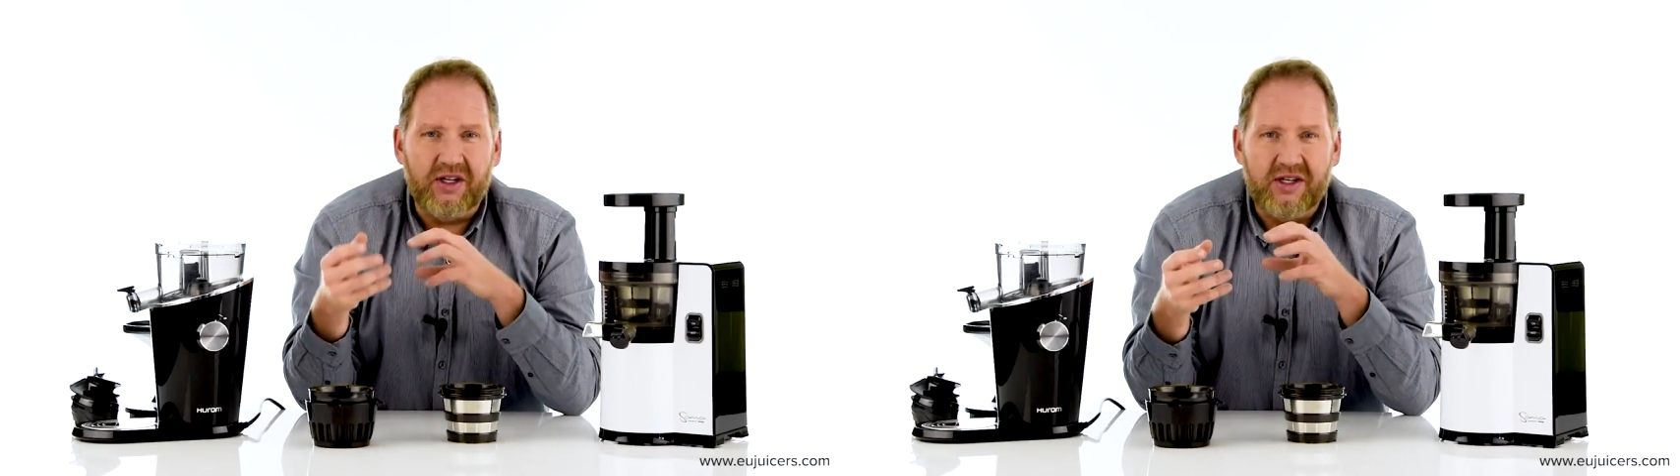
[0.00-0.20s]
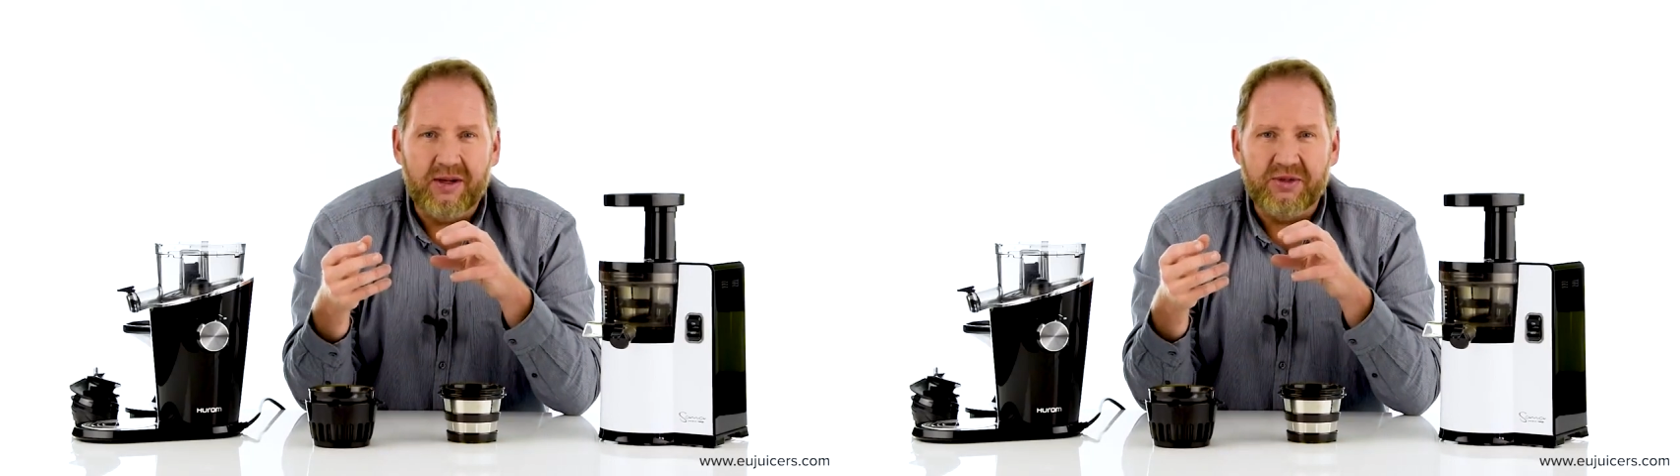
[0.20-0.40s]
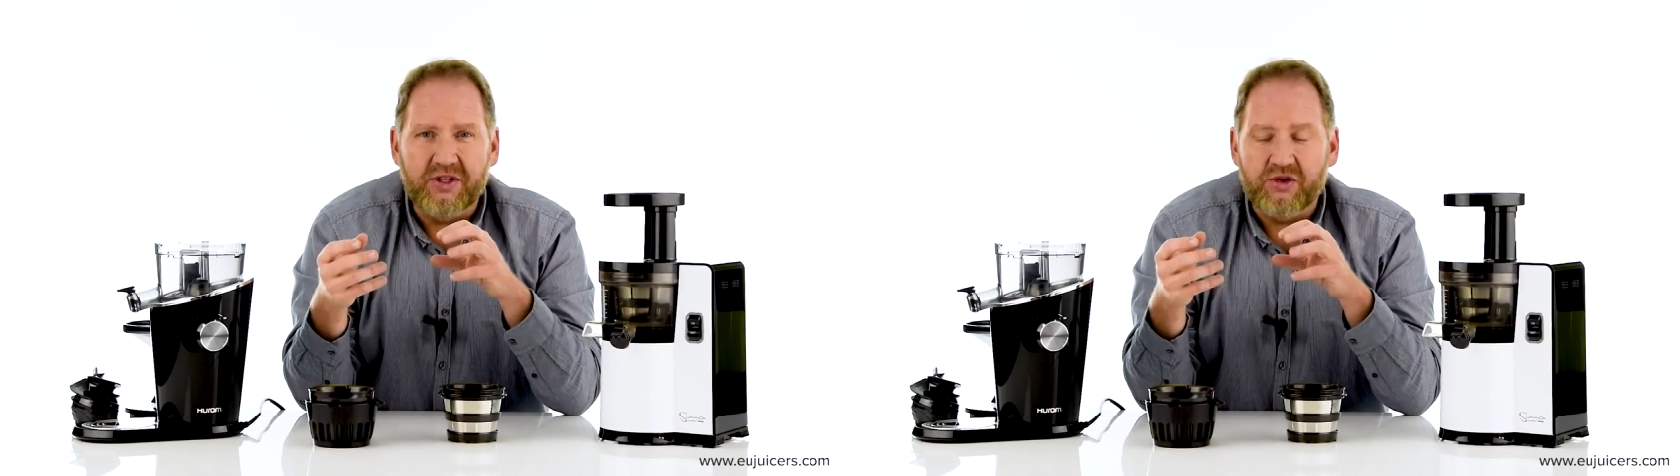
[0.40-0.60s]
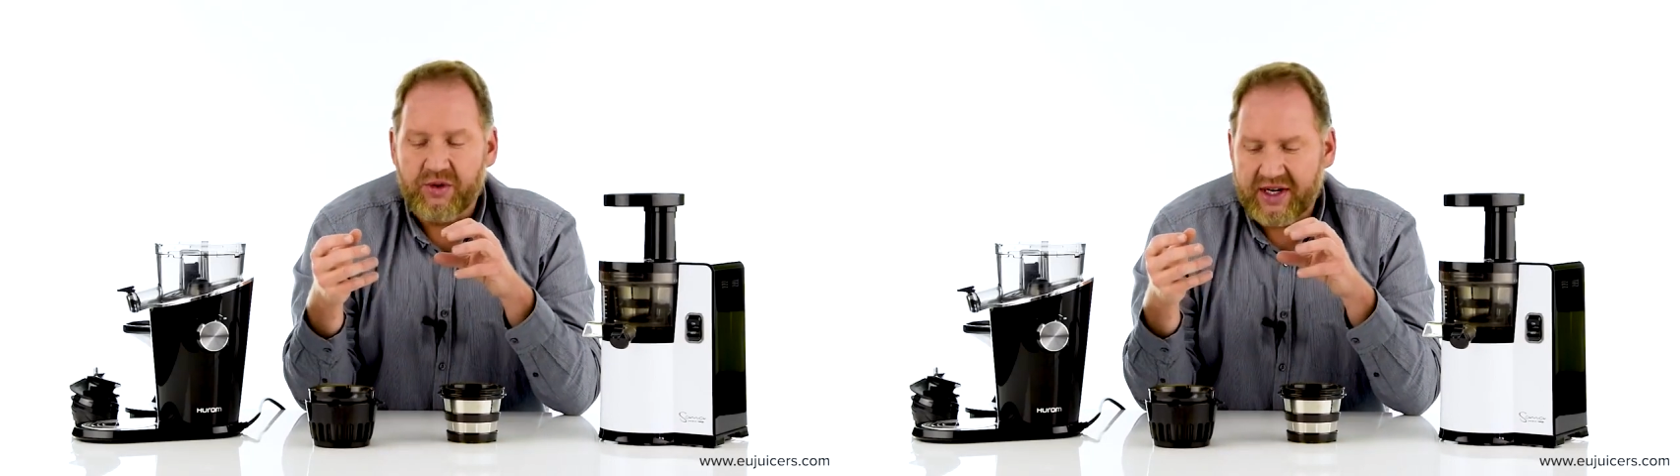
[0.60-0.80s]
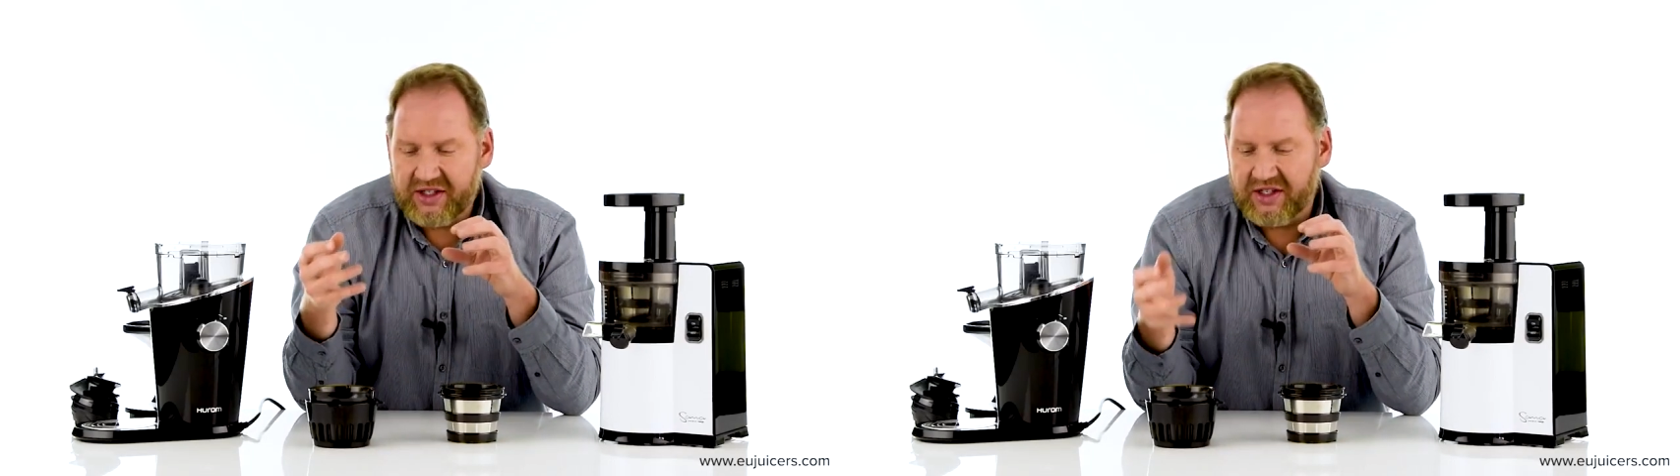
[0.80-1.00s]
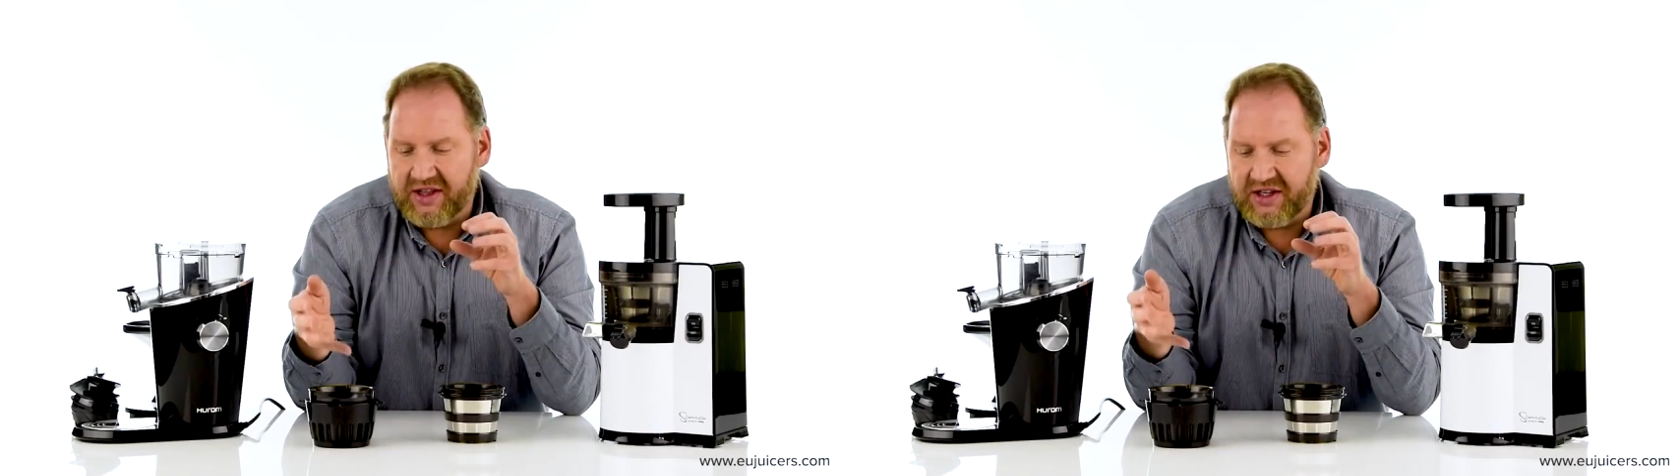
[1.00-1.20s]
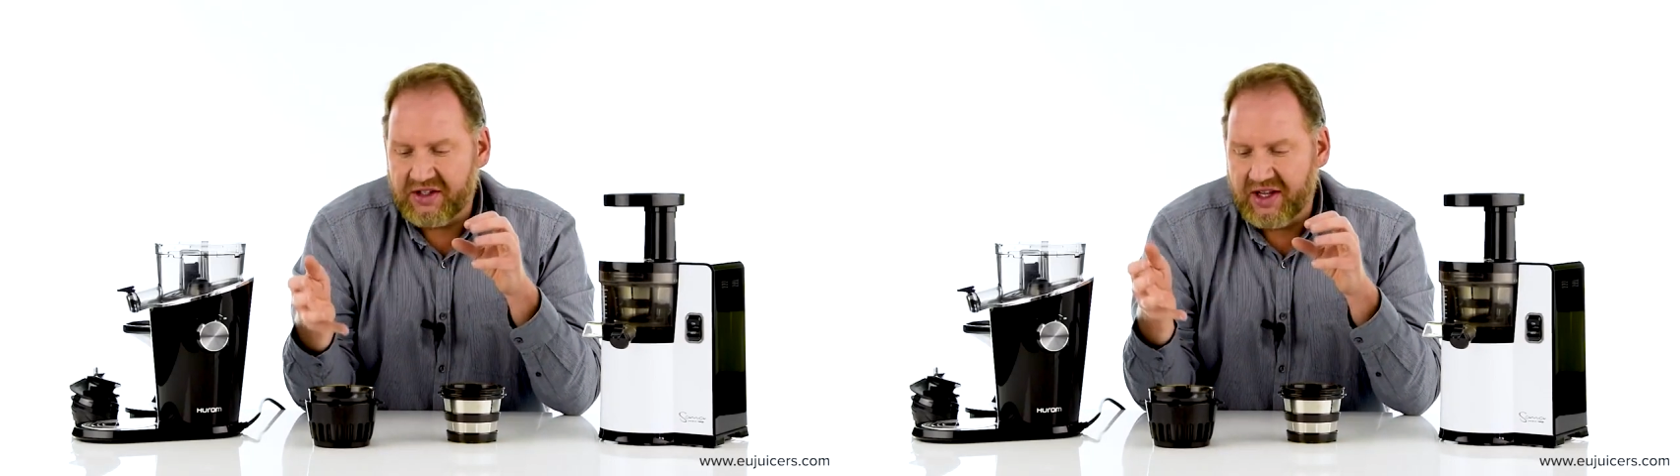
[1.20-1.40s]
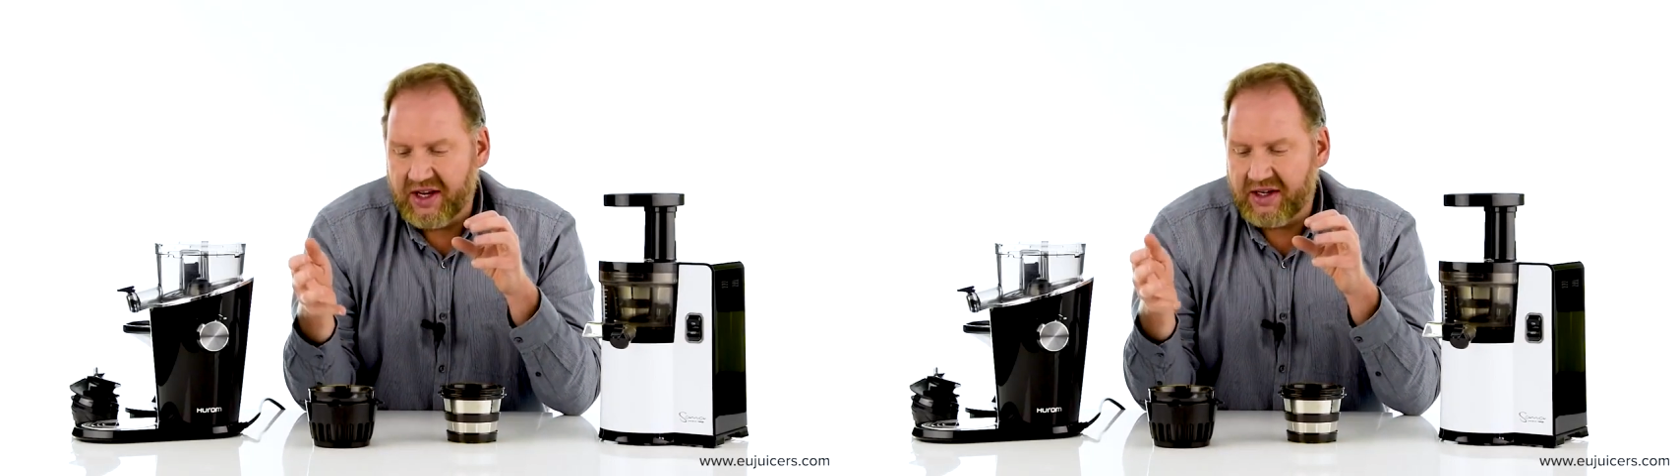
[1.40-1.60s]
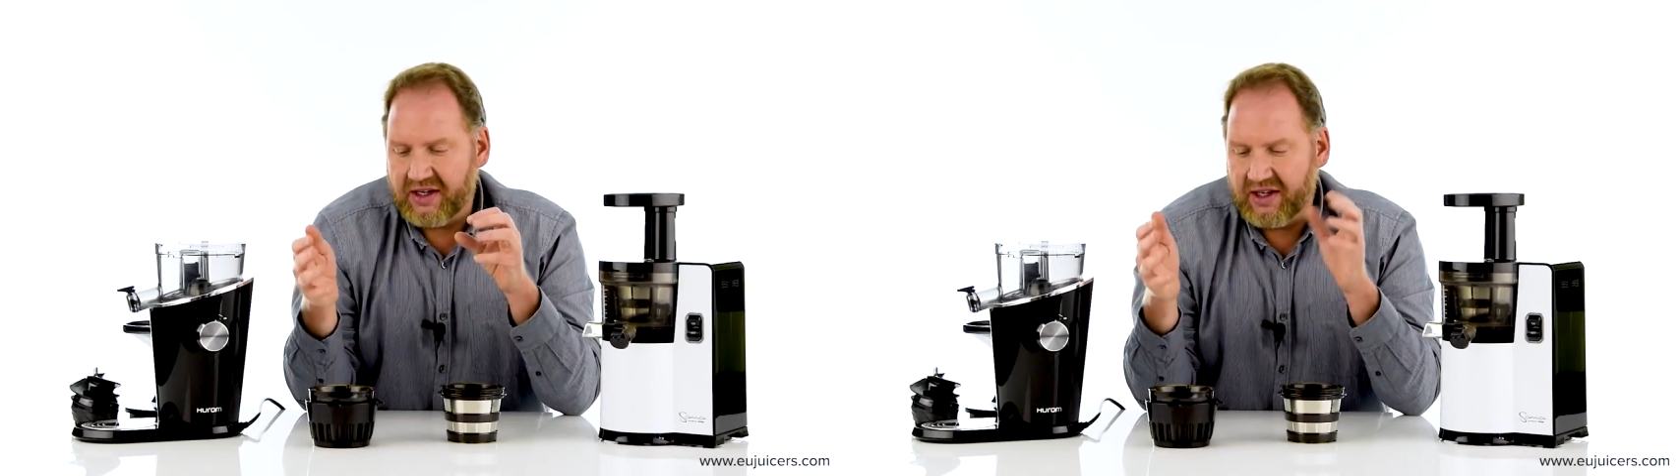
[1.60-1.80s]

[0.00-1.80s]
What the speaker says: the tips and tricks to this thing.